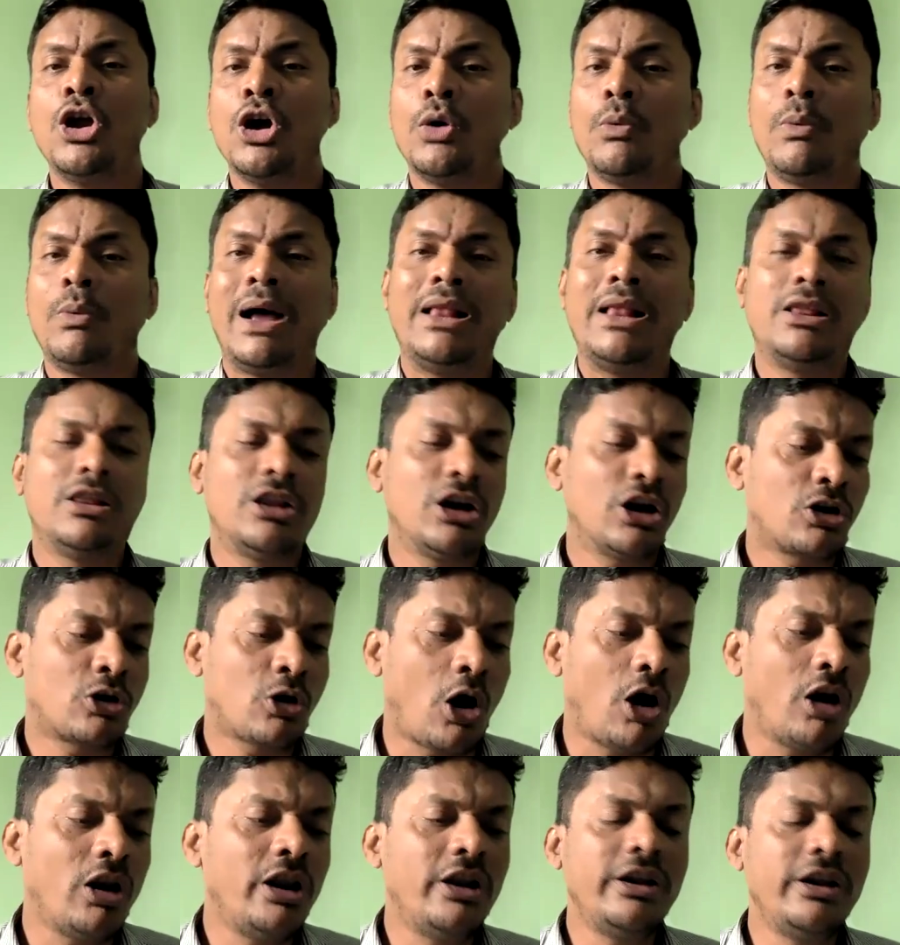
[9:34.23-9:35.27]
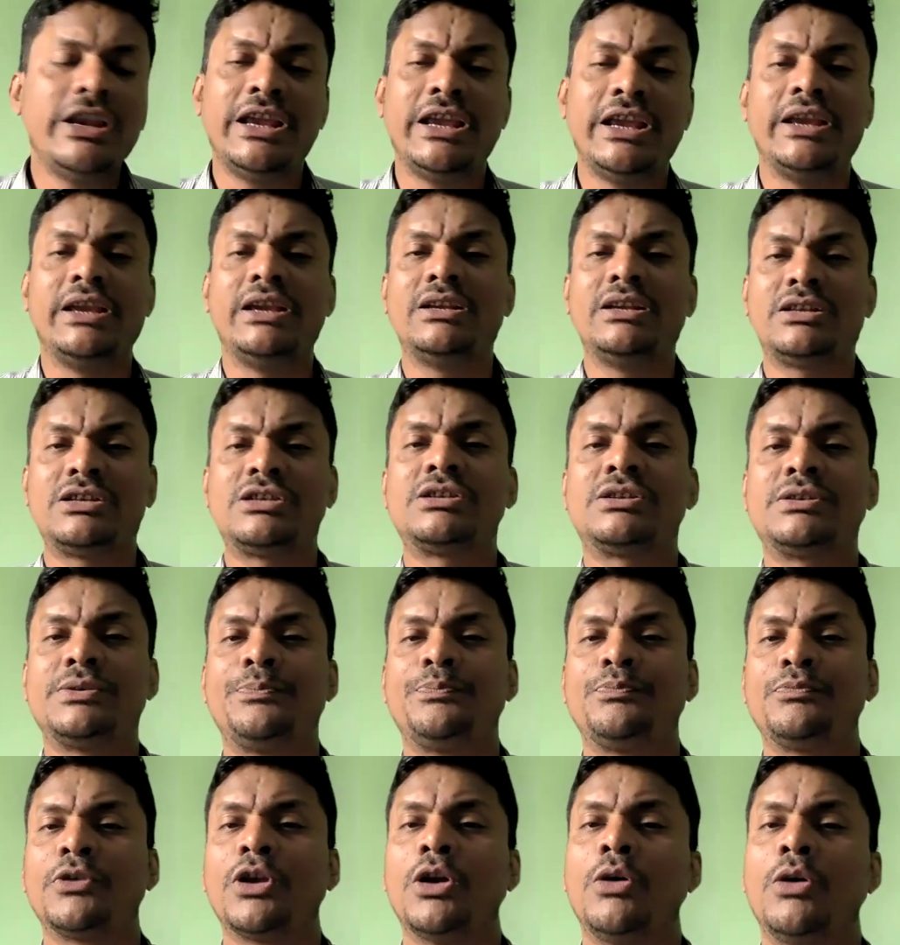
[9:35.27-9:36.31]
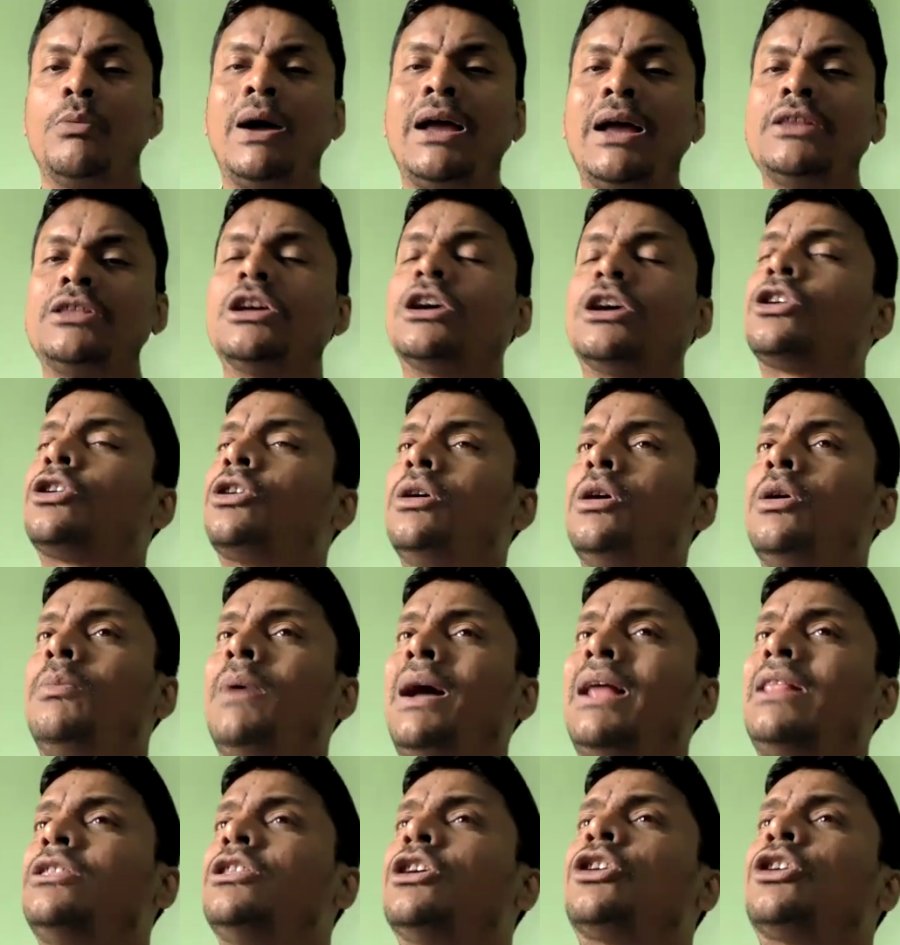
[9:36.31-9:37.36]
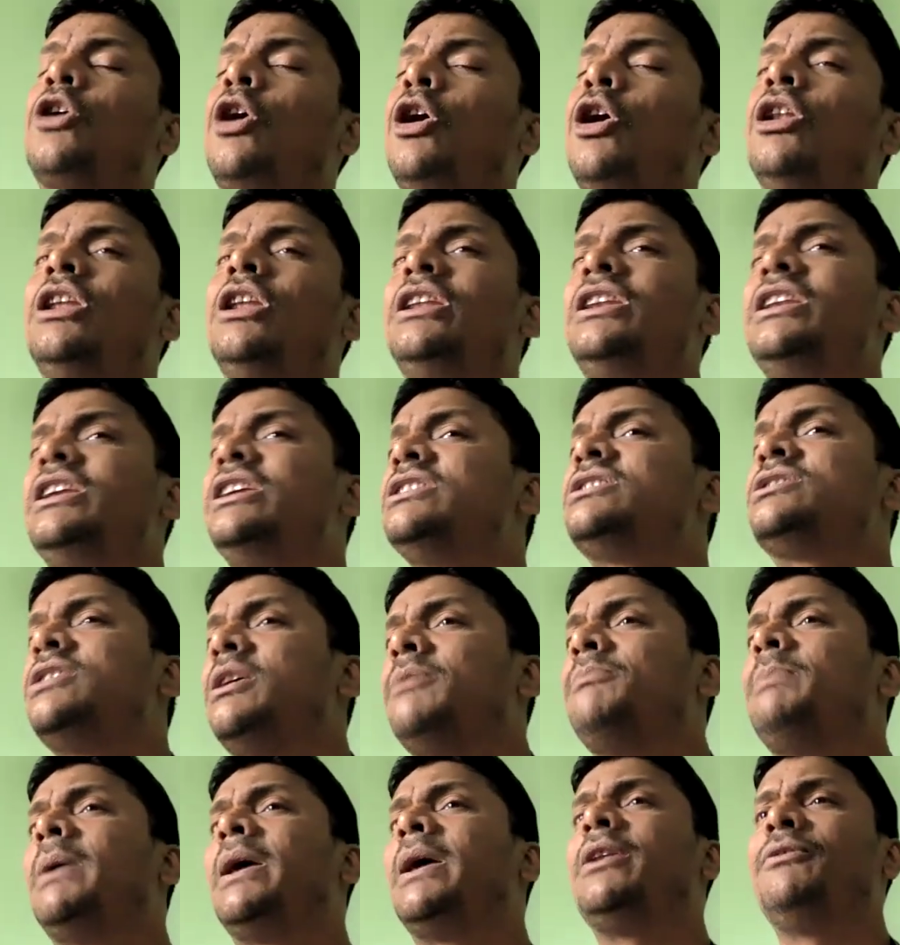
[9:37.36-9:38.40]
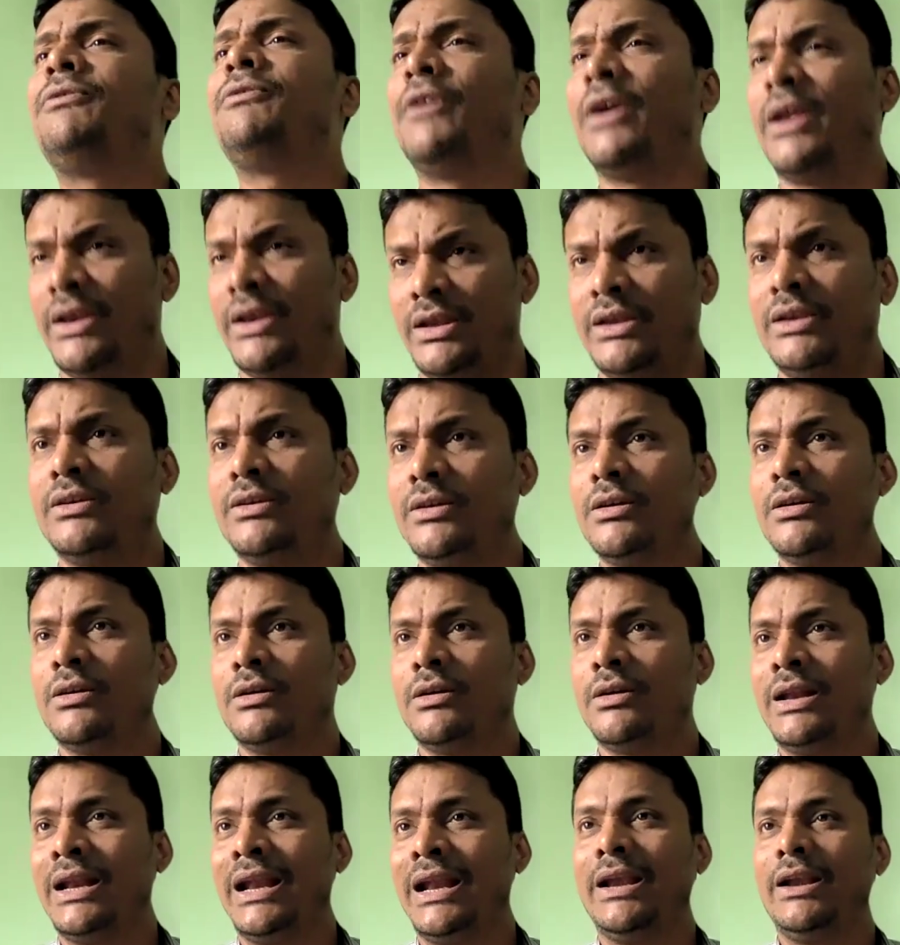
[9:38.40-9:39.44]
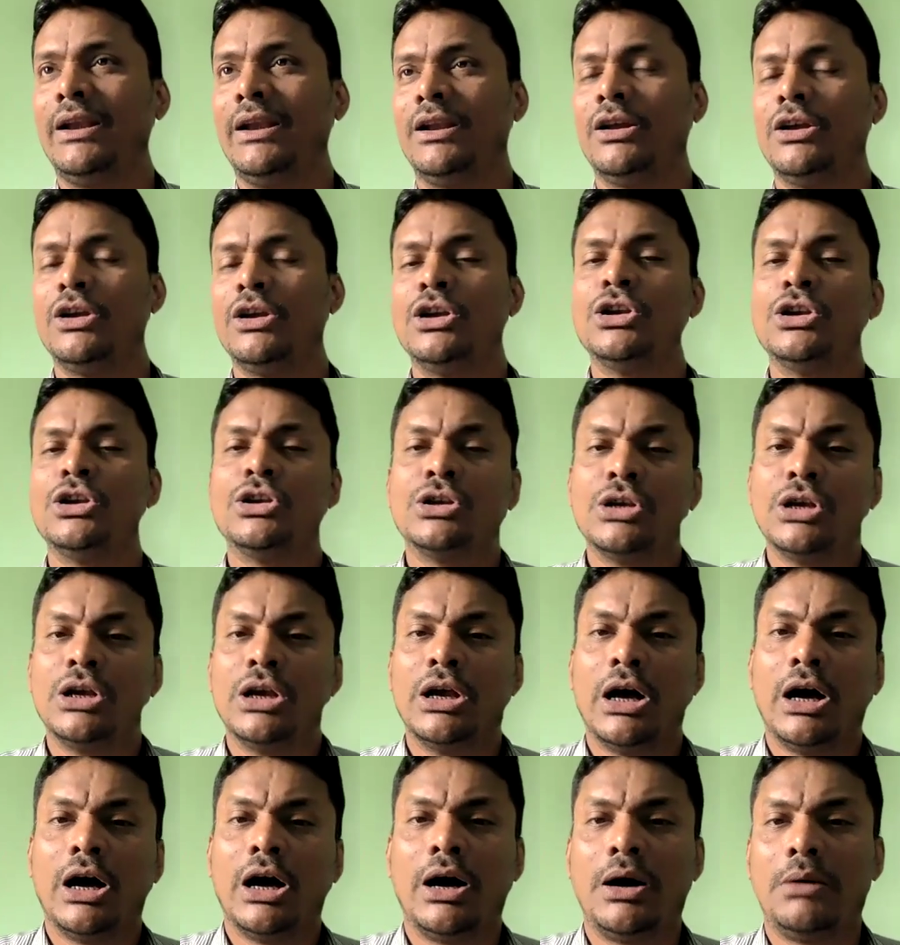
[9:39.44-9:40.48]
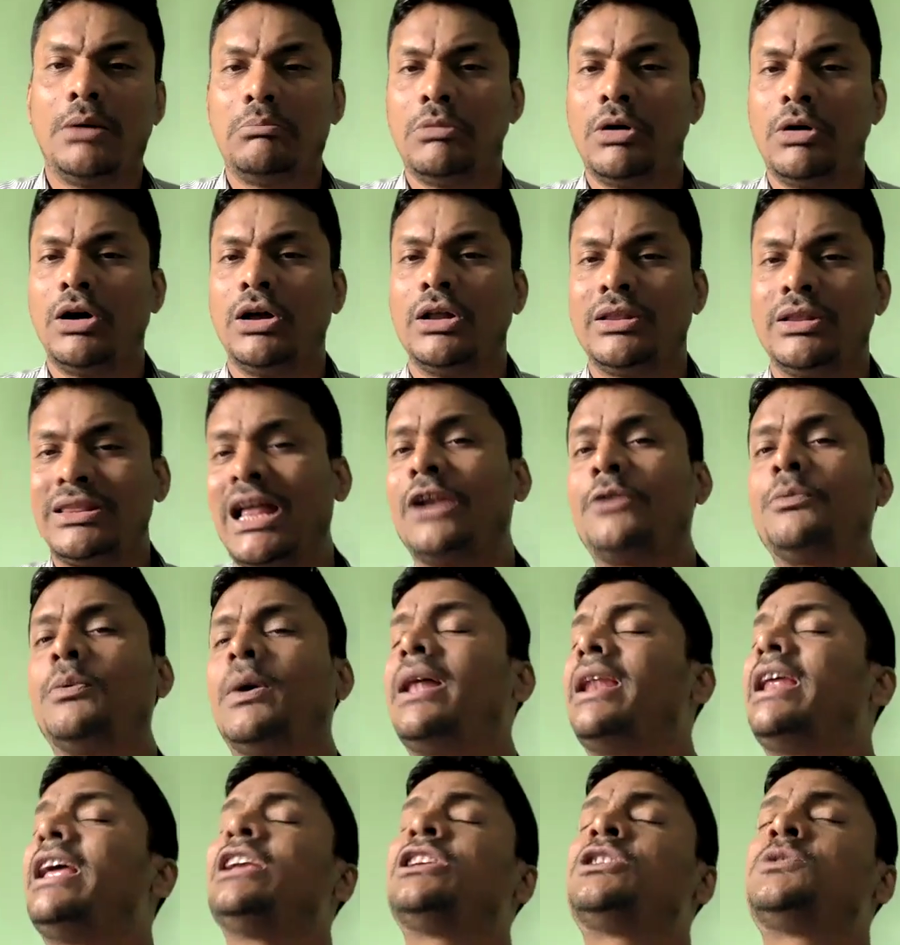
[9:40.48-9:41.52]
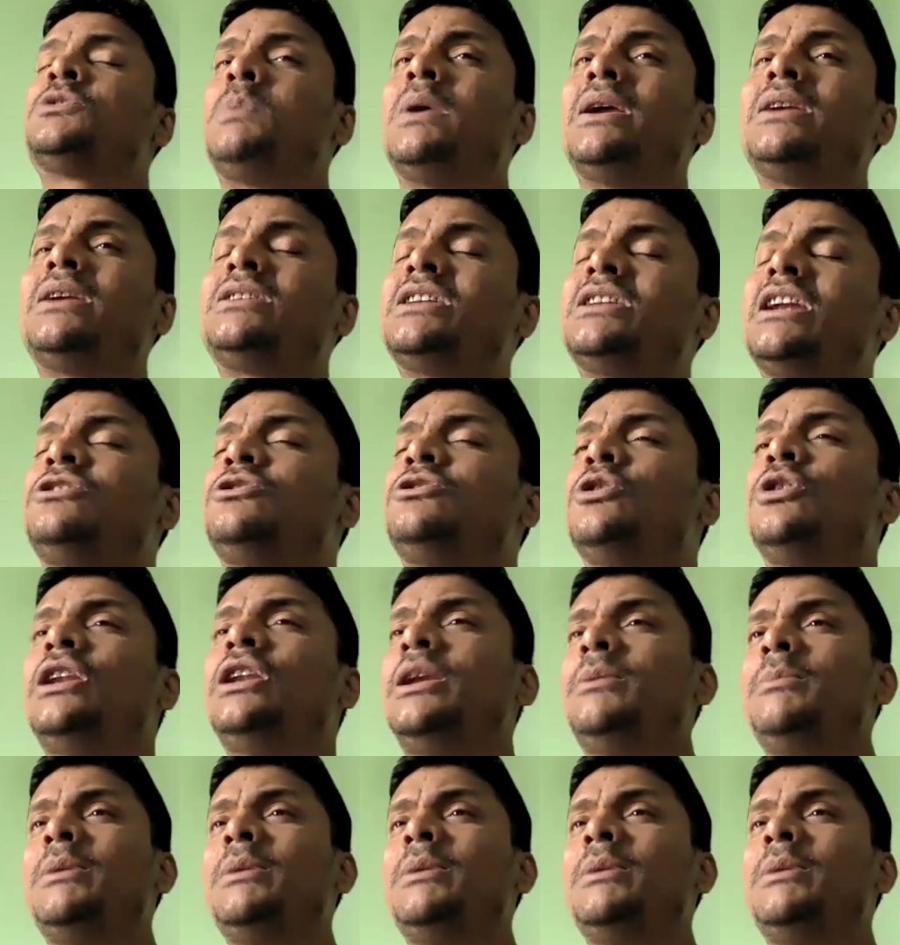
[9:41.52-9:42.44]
While the colonies, the periphery, right? That were expected to